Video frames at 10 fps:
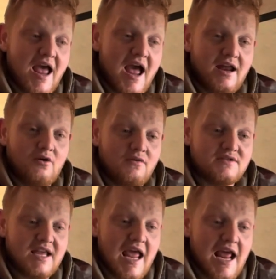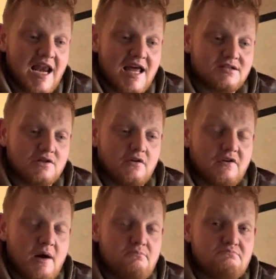and obviously it lets off
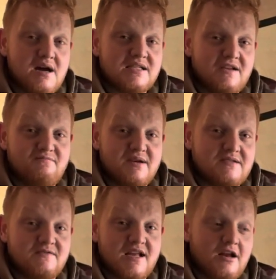a massive scent.